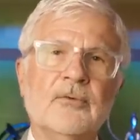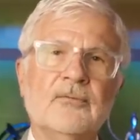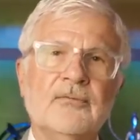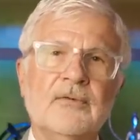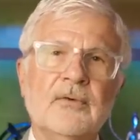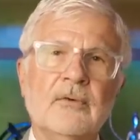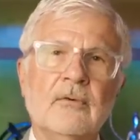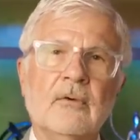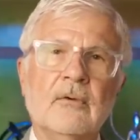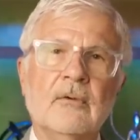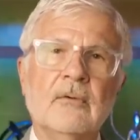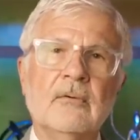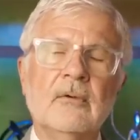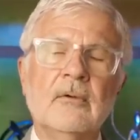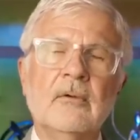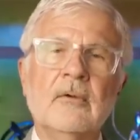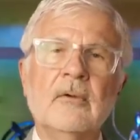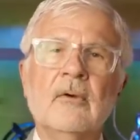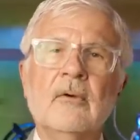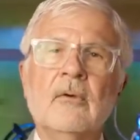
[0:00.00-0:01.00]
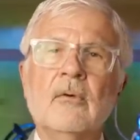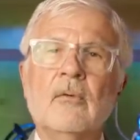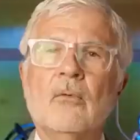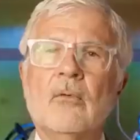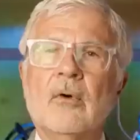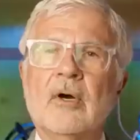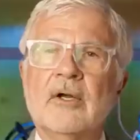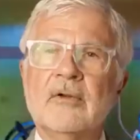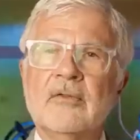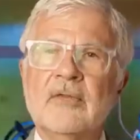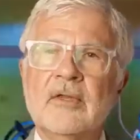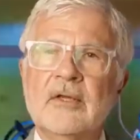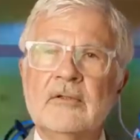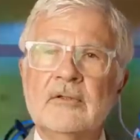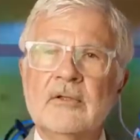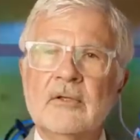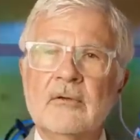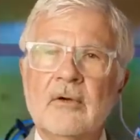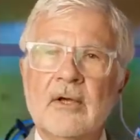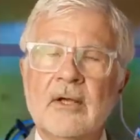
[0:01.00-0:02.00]
fuel, what are they
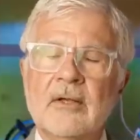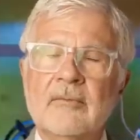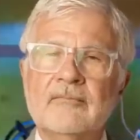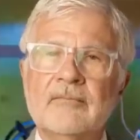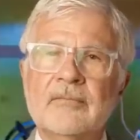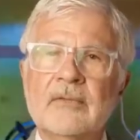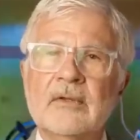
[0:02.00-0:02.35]
doing?